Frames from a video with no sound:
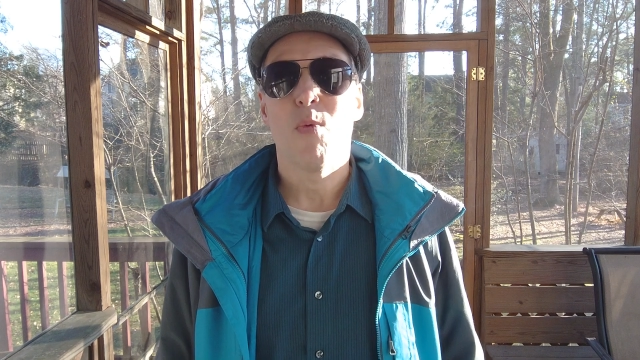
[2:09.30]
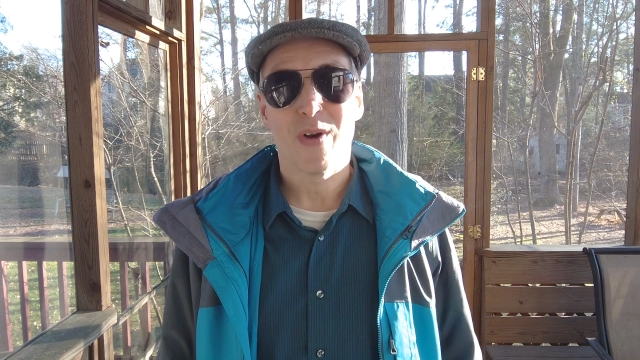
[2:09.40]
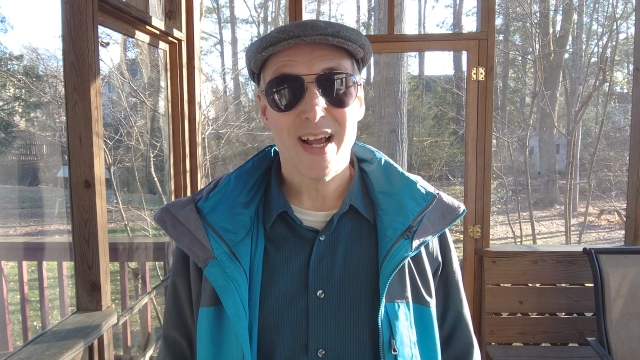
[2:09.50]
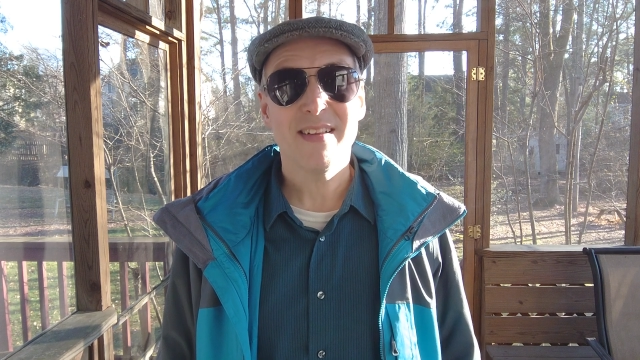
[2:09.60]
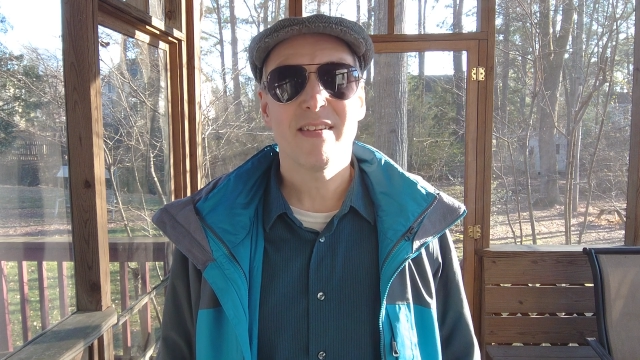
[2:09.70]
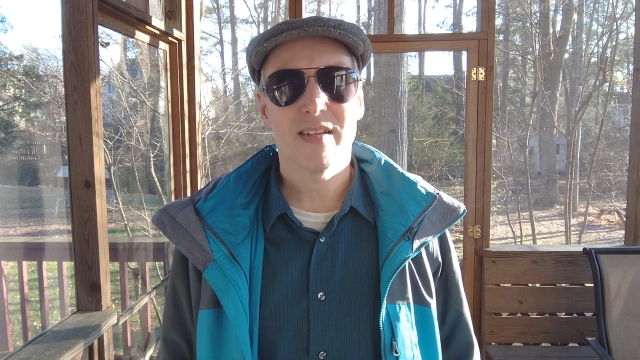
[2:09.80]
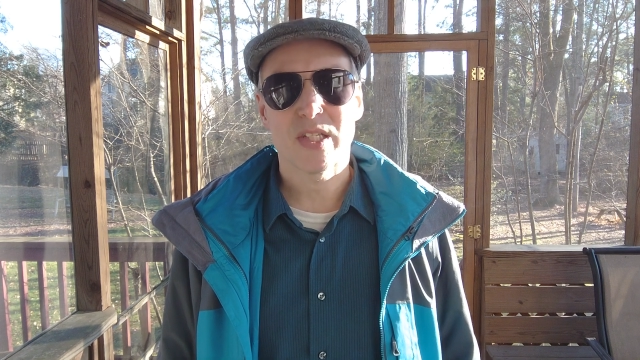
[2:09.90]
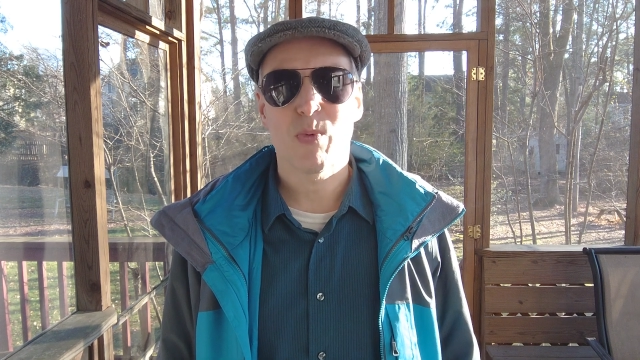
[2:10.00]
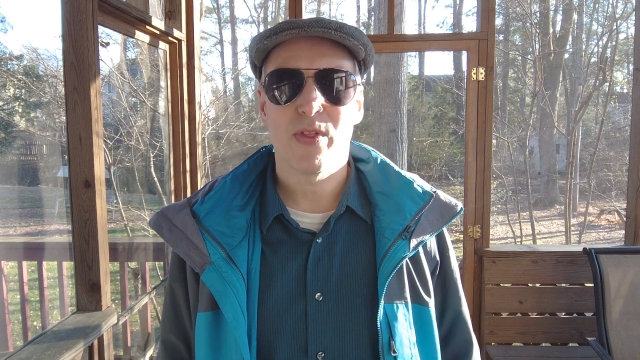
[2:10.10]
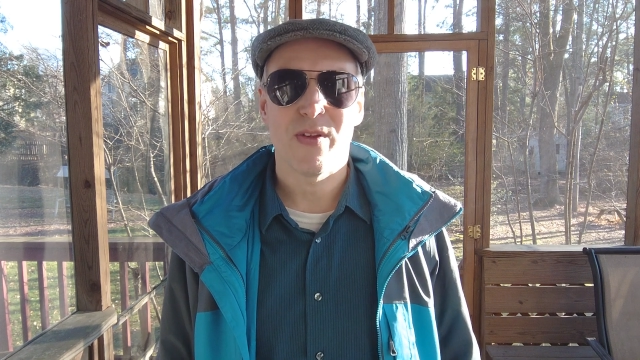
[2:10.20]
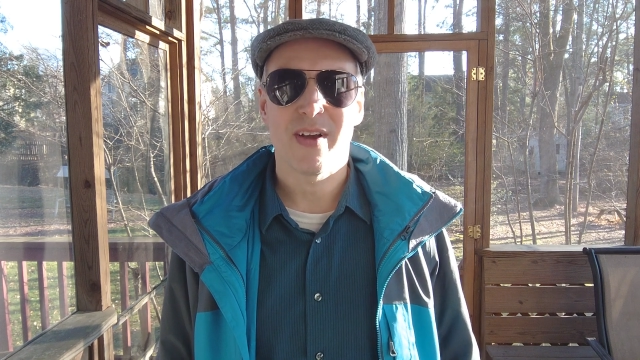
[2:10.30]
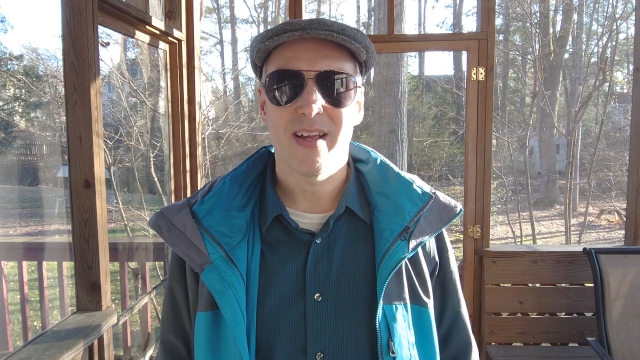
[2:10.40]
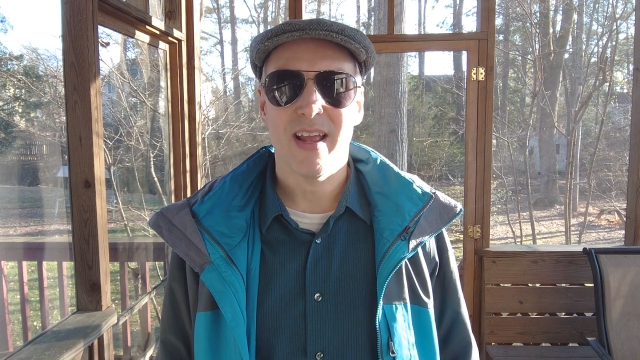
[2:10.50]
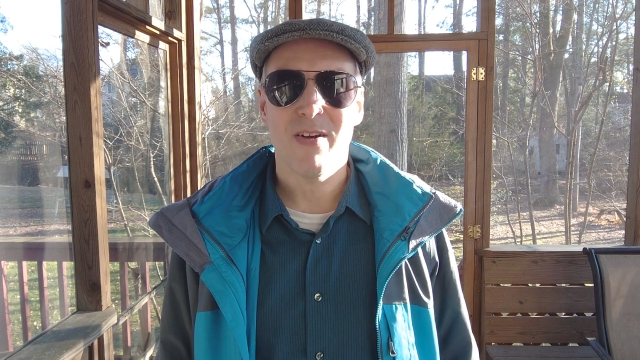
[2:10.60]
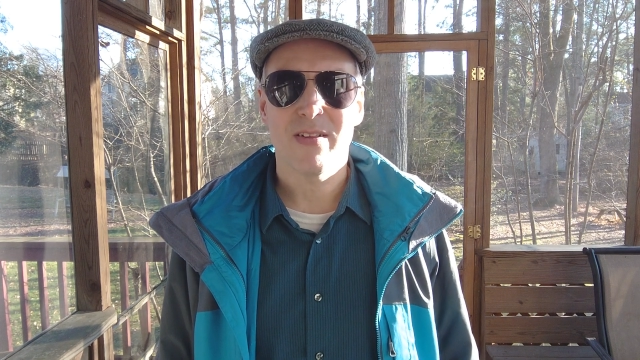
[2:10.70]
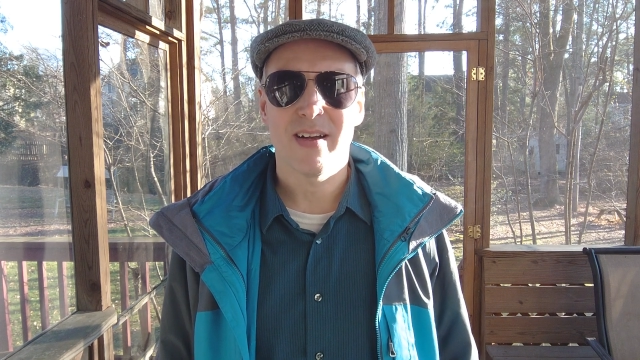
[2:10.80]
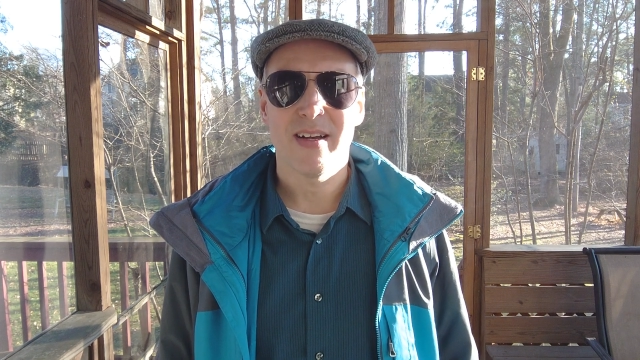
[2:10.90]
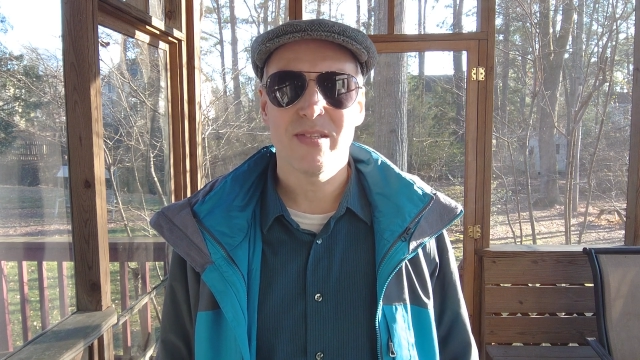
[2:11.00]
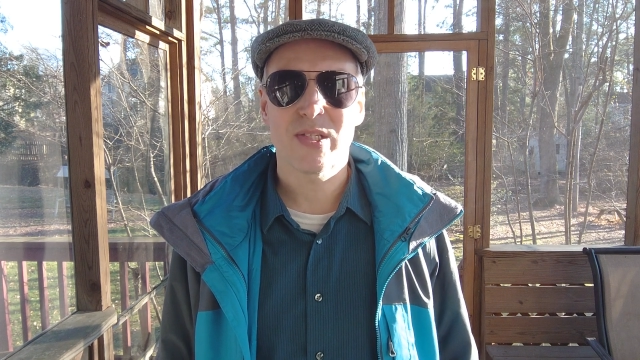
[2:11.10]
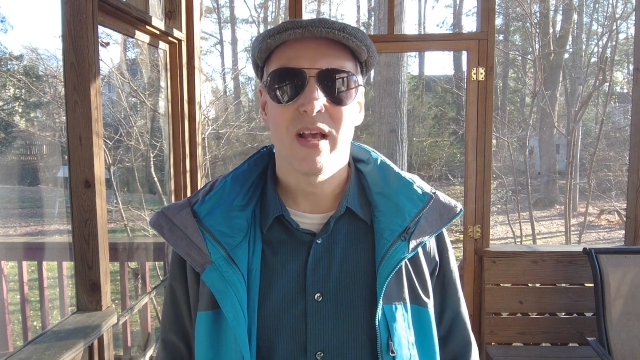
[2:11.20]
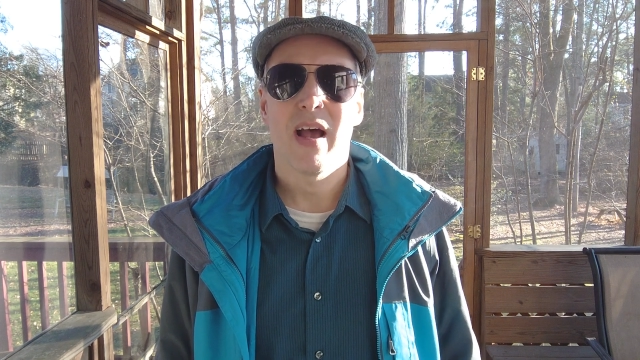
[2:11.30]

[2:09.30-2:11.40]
When I did this with United Airlines,